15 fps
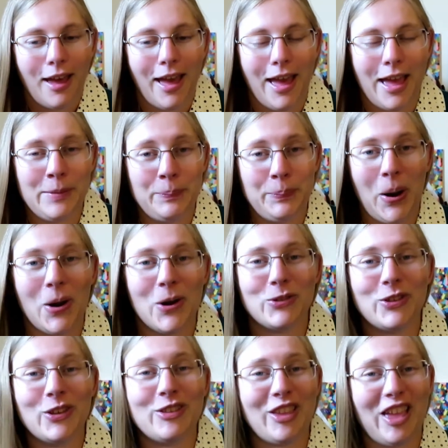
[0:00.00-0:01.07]
And
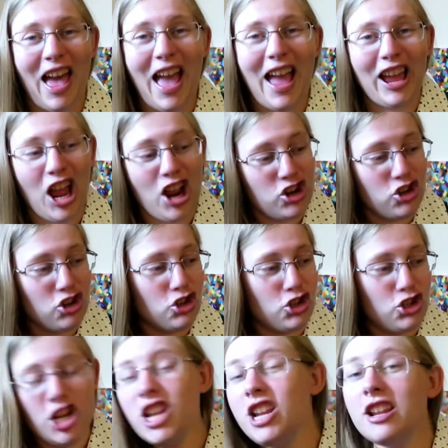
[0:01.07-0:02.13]
Percy's like,
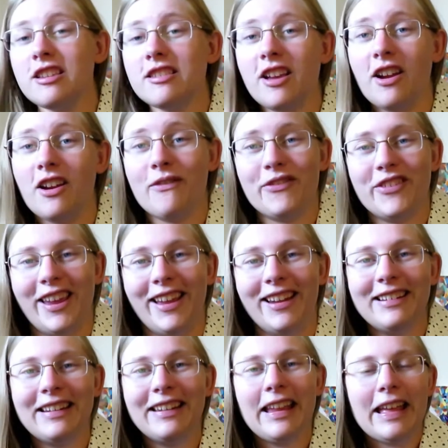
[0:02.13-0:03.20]
she deserved
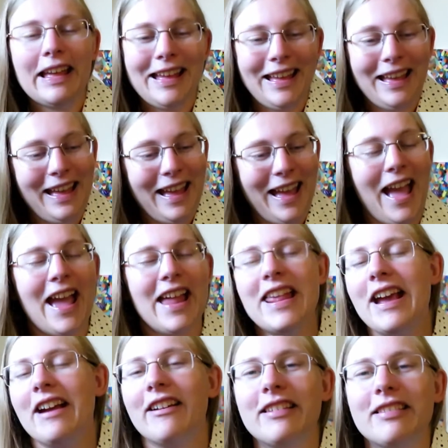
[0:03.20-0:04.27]
it.
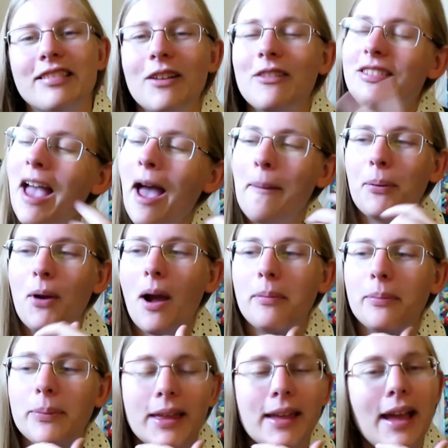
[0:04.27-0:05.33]
And Ares goes, yeah,
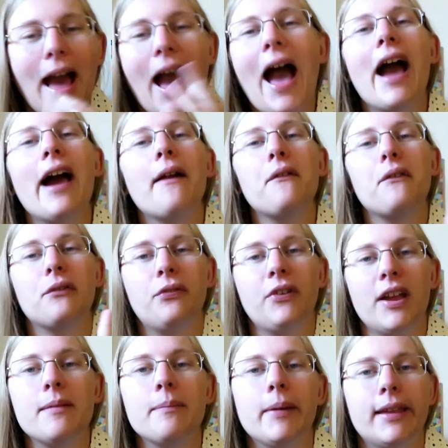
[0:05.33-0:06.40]
probably. I don't
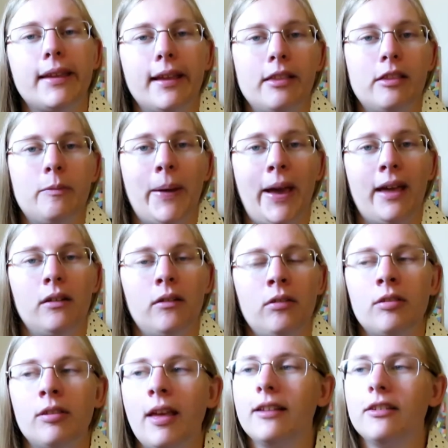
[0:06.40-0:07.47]
fight my kids'
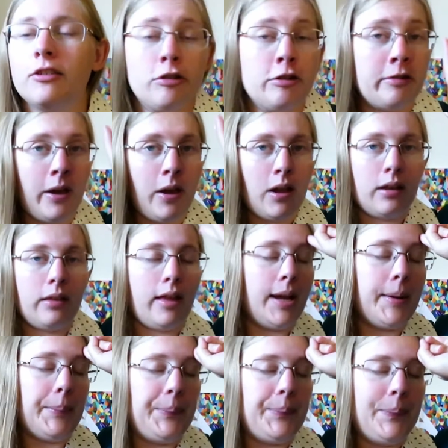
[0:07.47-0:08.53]
battles. And you're just kind of
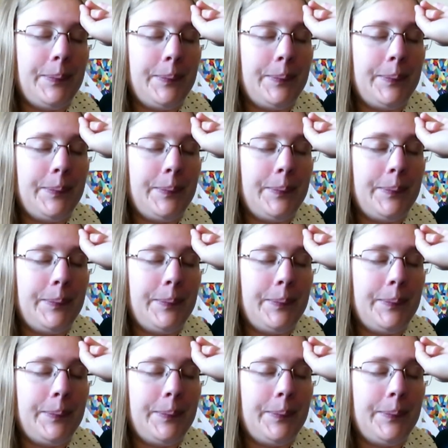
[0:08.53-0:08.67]
like,